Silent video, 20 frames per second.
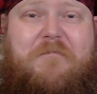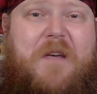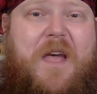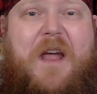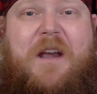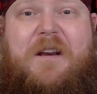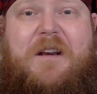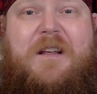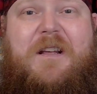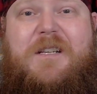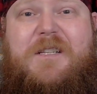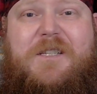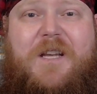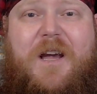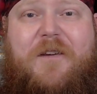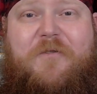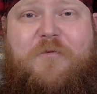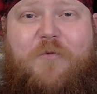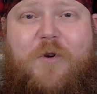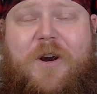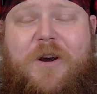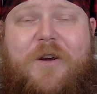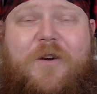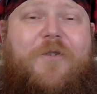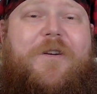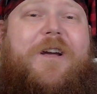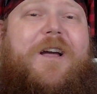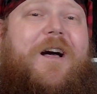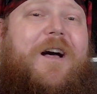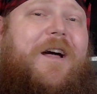editing software
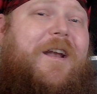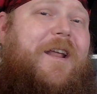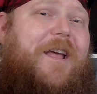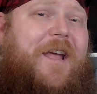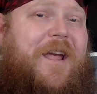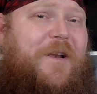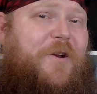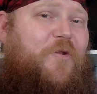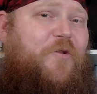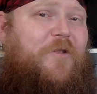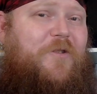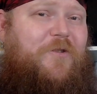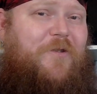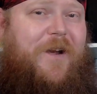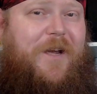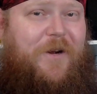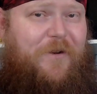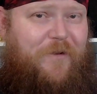going on and you're trying